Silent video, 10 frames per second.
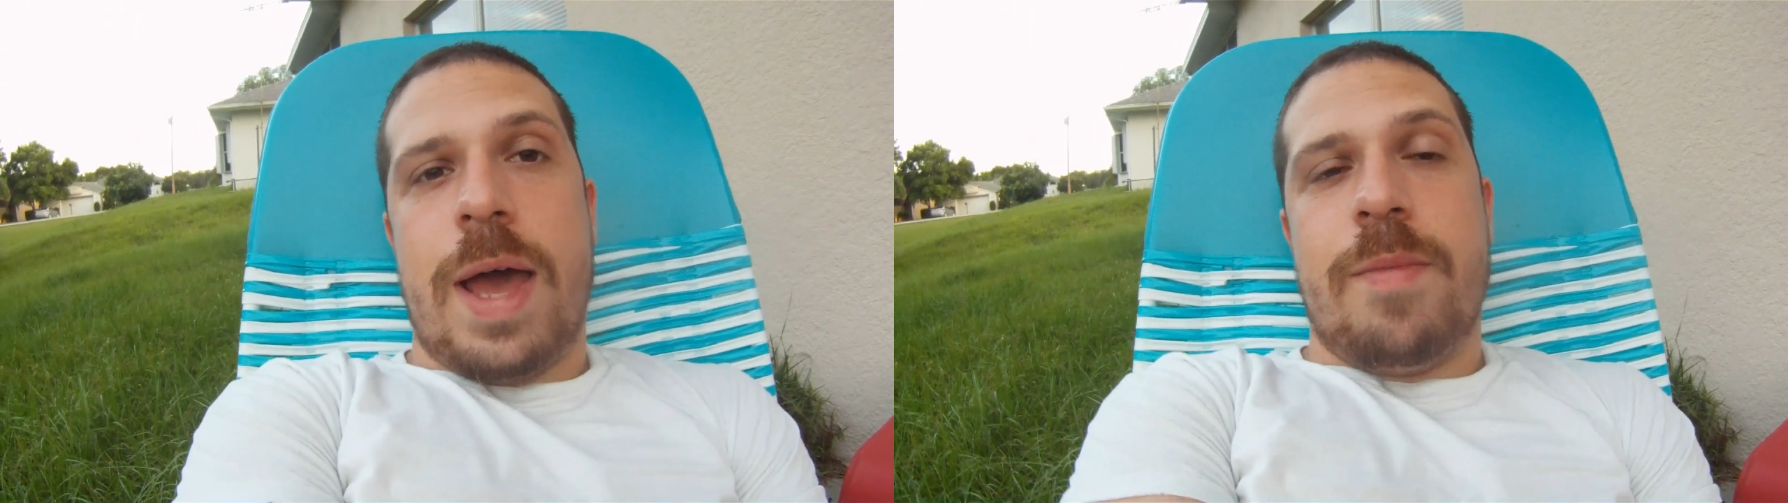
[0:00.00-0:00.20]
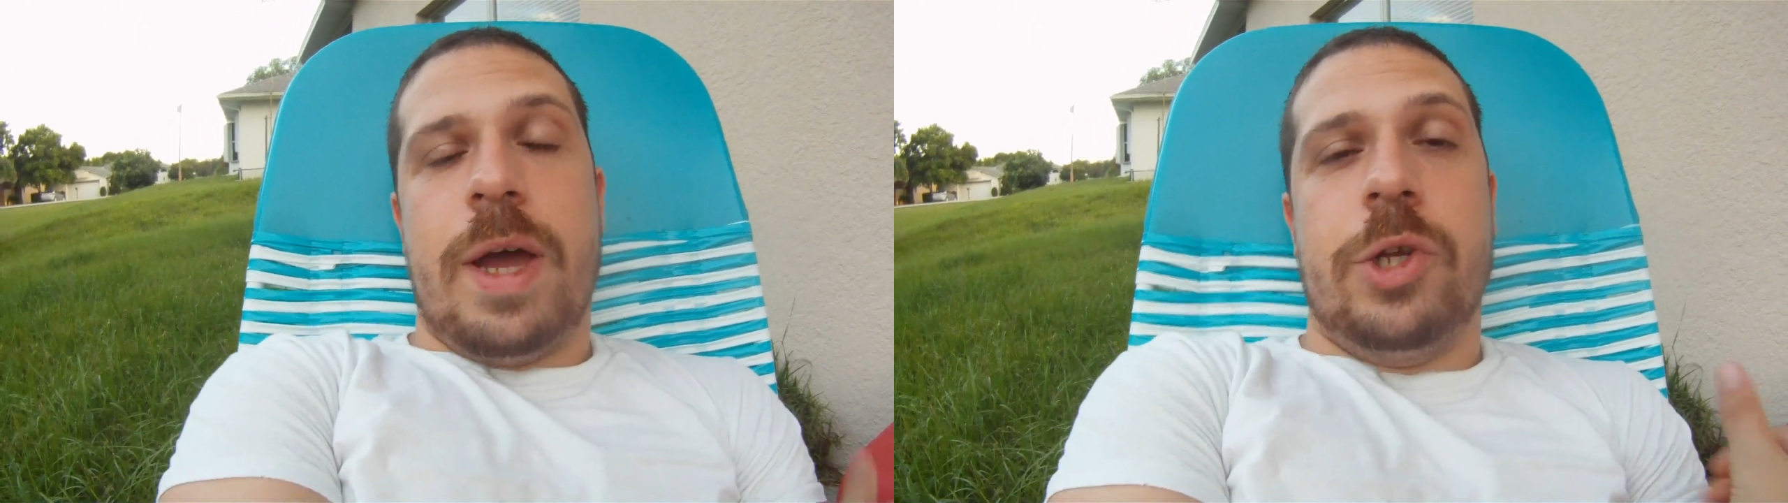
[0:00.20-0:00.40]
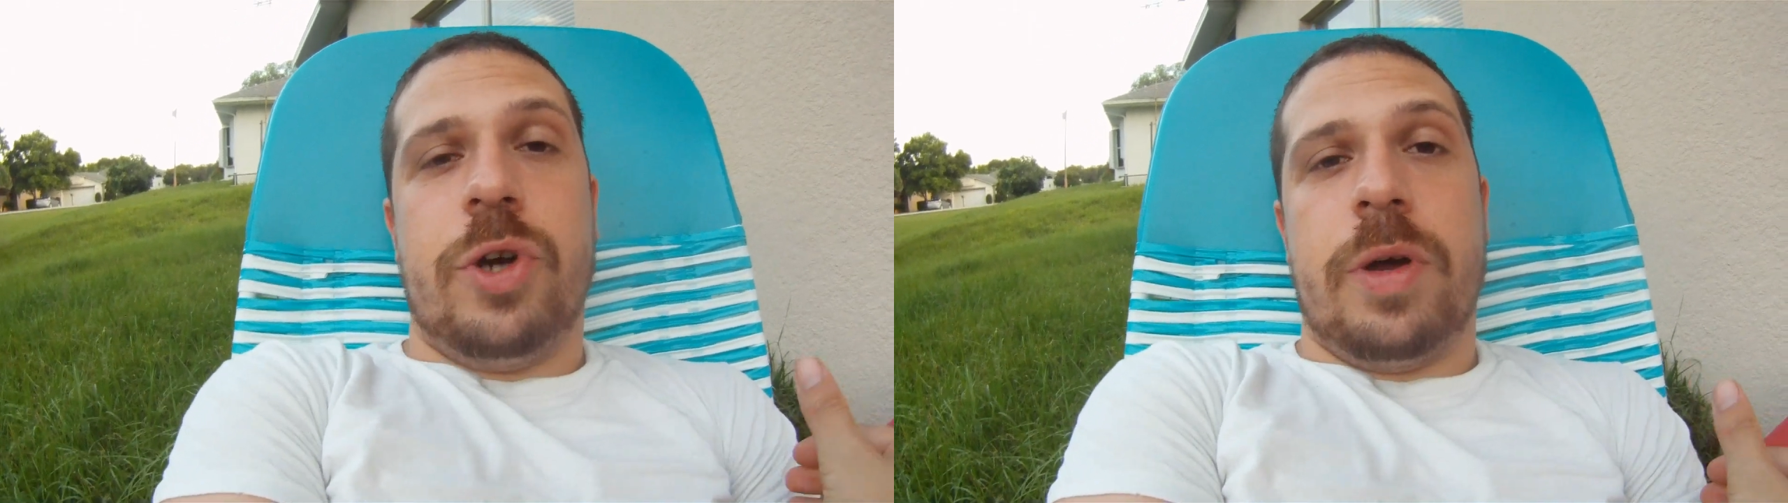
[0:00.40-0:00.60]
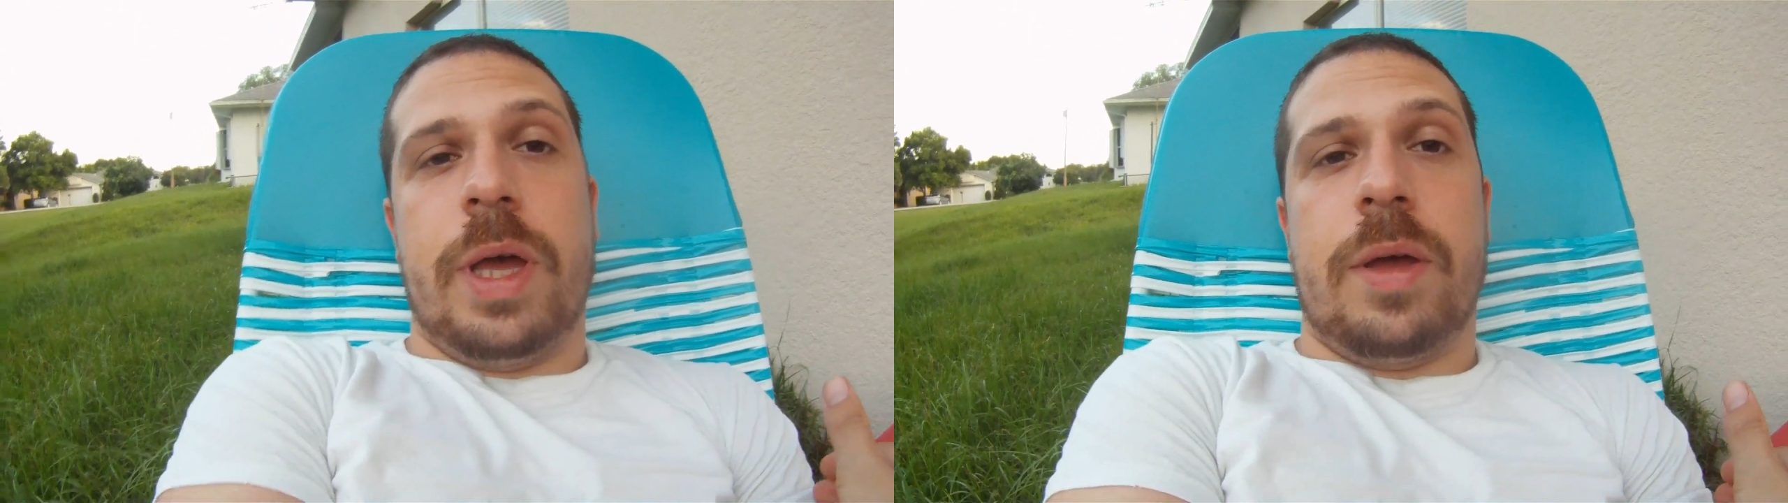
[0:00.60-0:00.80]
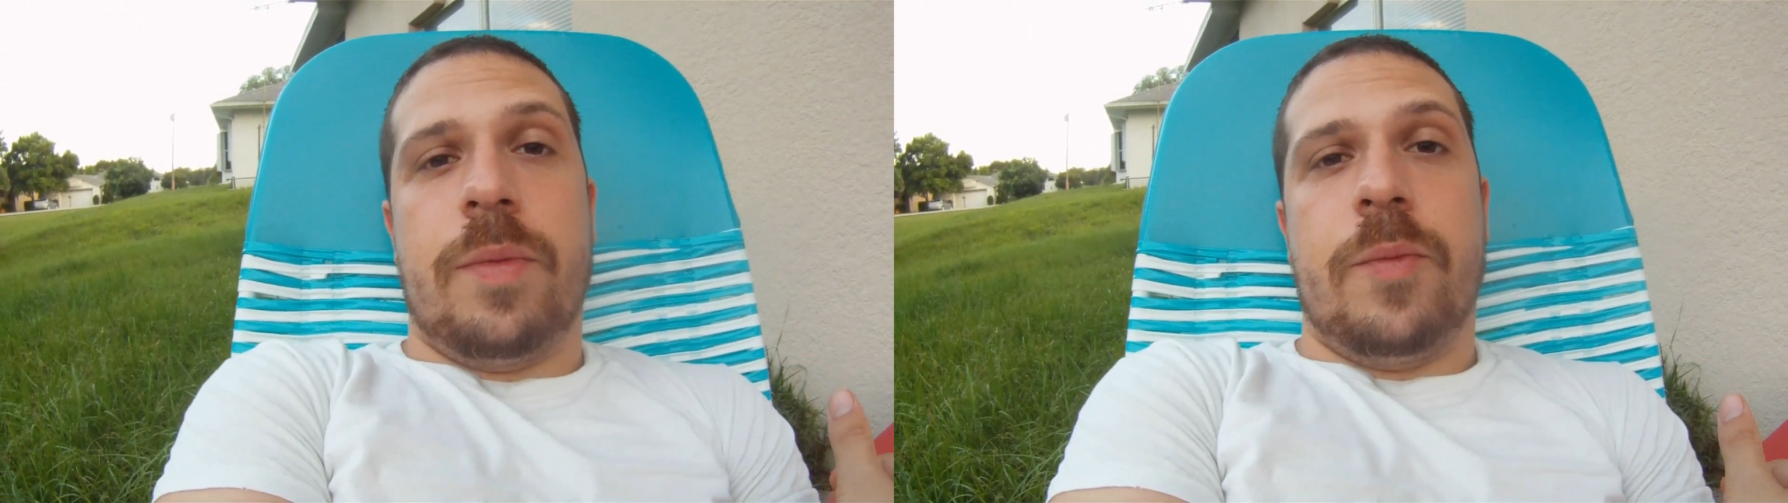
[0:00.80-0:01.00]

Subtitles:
am I jogging?